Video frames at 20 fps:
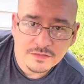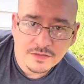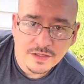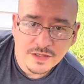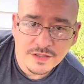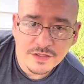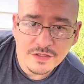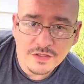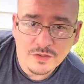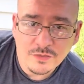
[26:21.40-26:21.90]

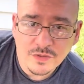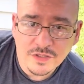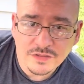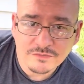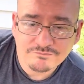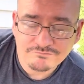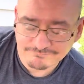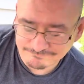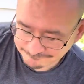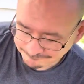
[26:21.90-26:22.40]
And you know what?
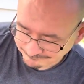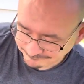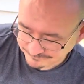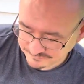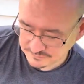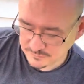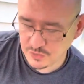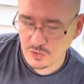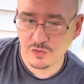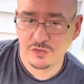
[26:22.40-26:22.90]

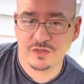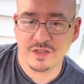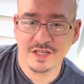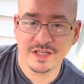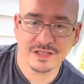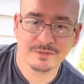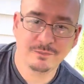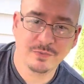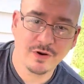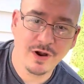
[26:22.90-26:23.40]
You're
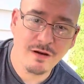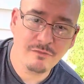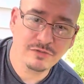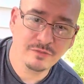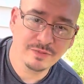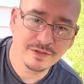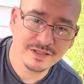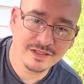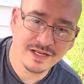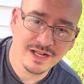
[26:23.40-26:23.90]
thinking
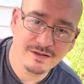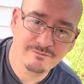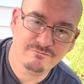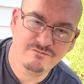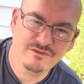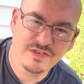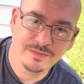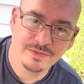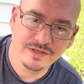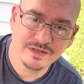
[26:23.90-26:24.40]
probably that I'm
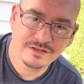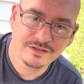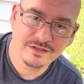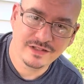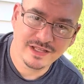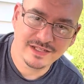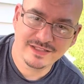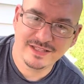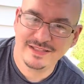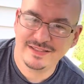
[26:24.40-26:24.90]
fibbing,
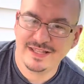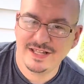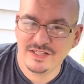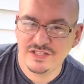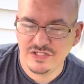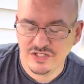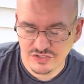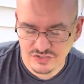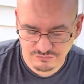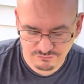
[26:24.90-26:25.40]
like that's
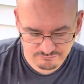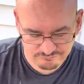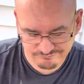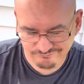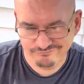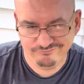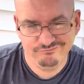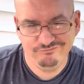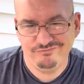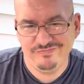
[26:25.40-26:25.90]
just
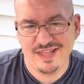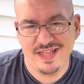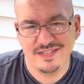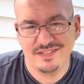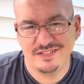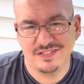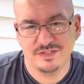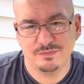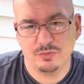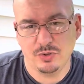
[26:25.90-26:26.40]

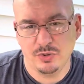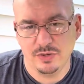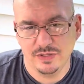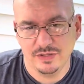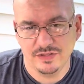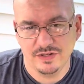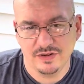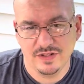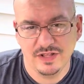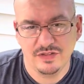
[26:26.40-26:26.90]
put in
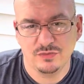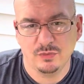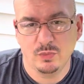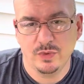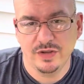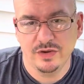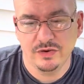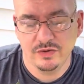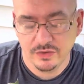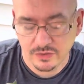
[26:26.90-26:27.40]
there. That's
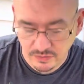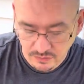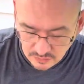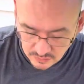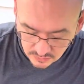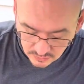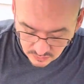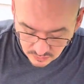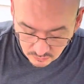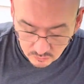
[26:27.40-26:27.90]
weird.
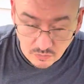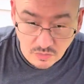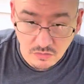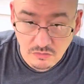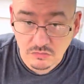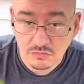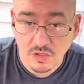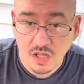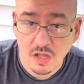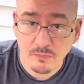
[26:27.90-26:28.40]
Well,
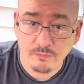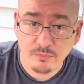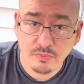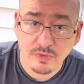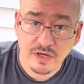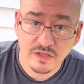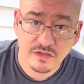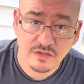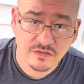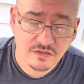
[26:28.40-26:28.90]
I'll
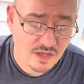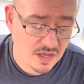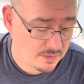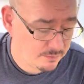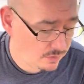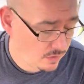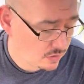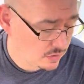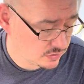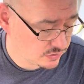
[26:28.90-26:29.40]
break this guy
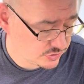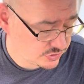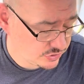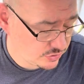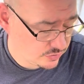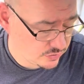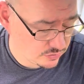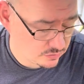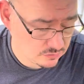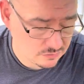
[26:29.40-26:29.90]
apart and show
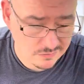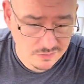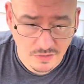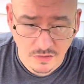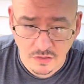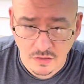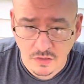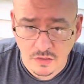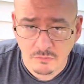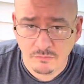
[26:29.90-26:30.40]
you,
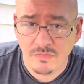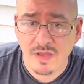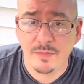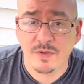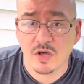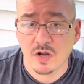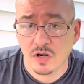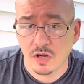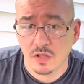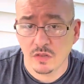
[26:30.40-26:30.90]
maybe
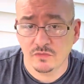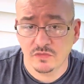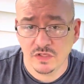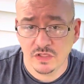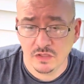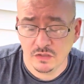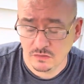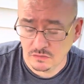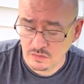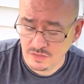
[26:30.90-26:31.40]
on another
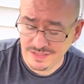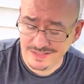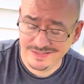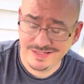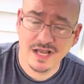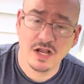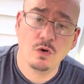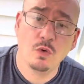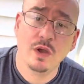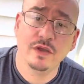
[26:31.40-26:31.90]
video. He's
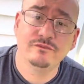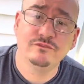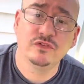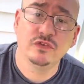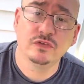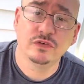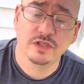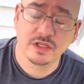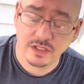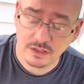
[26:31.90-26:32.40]
not quite
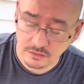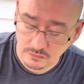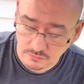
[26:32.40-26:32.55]
full yet.